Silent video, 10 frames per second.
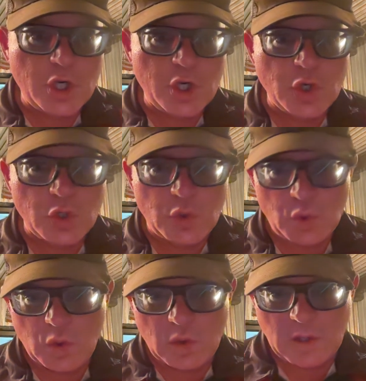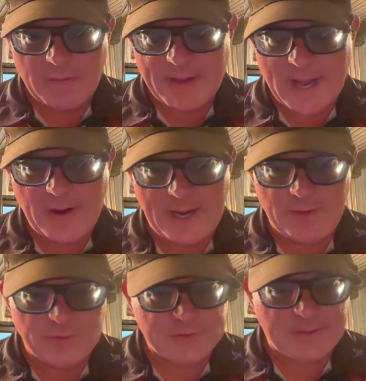new about
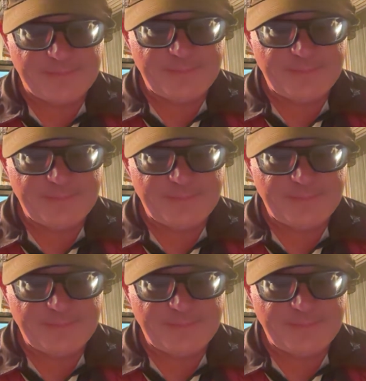Anderson.